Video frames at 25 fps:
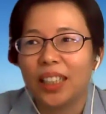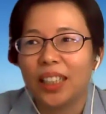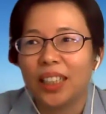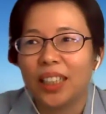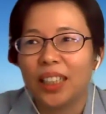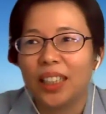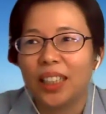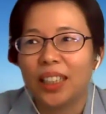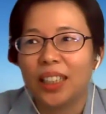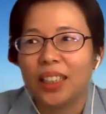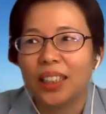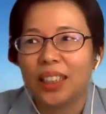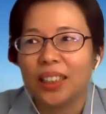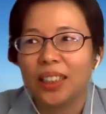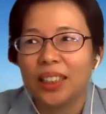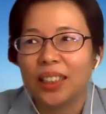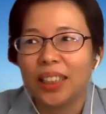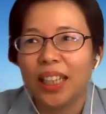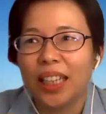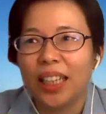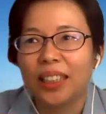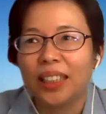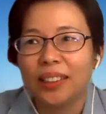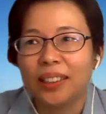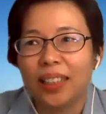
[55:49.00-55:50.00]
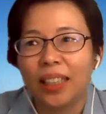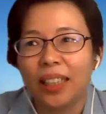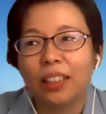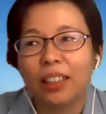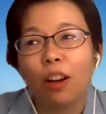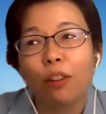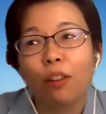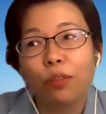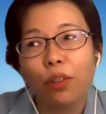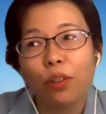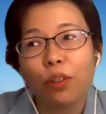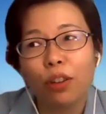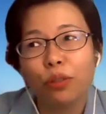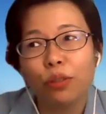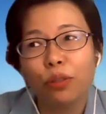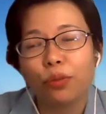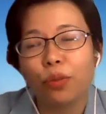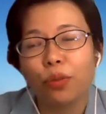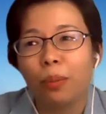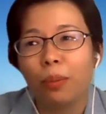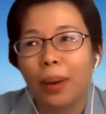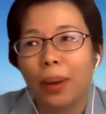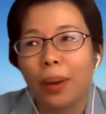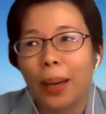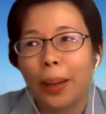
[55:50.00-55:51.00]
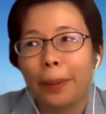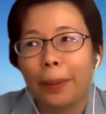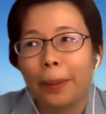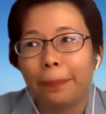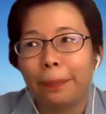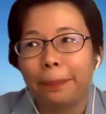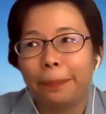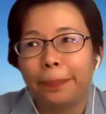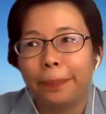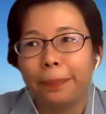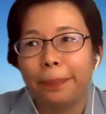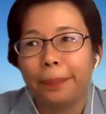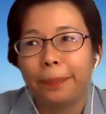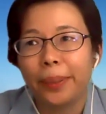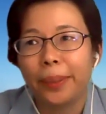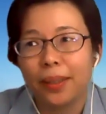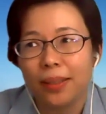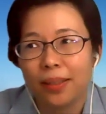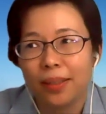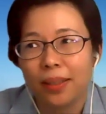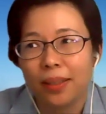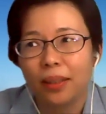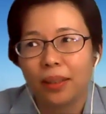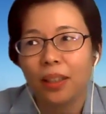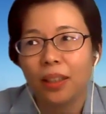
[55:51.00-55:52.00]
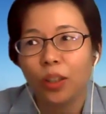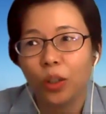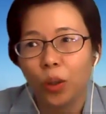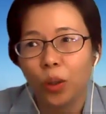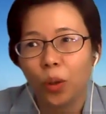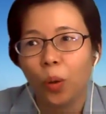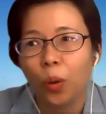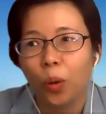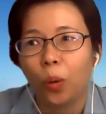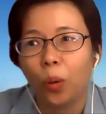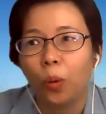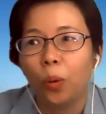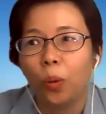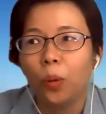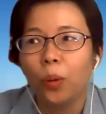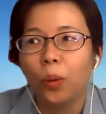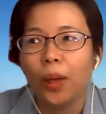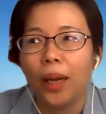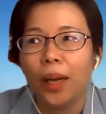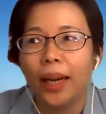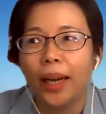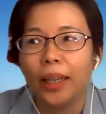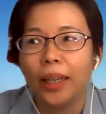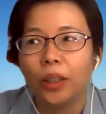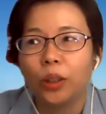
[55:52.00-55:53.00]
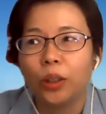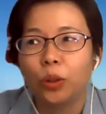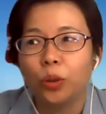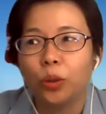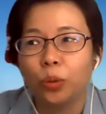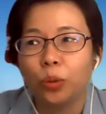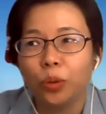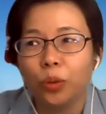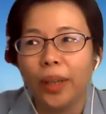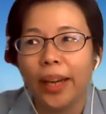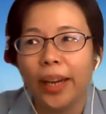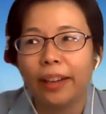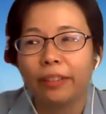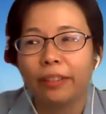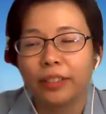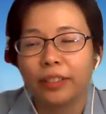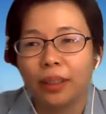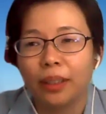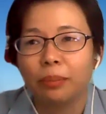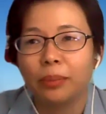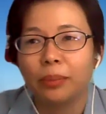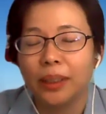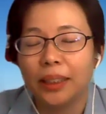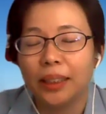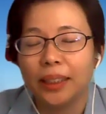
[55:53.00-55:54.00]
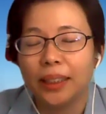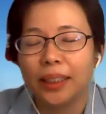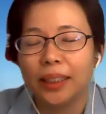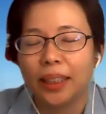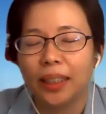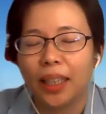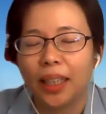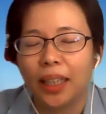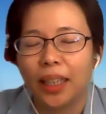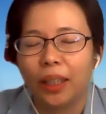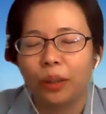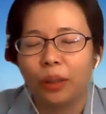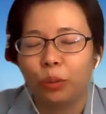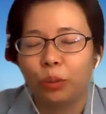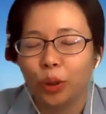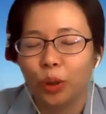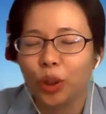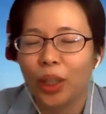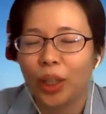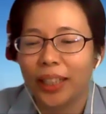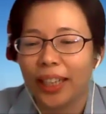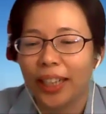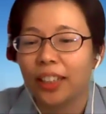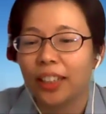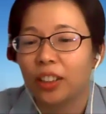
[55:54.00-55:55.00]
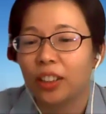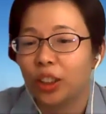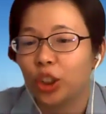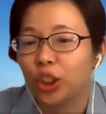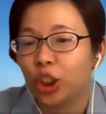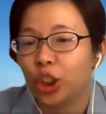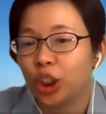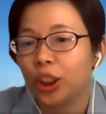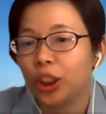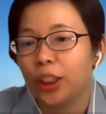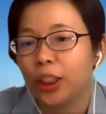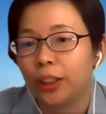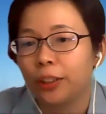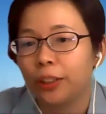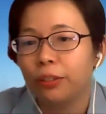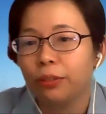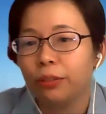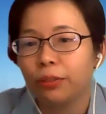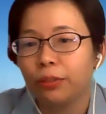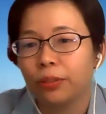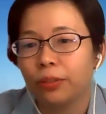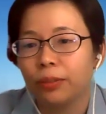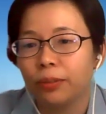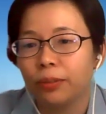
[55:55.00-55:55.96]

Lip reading: Uh, yes, and of course, for my personal goal, I do have something that I wish I can achieve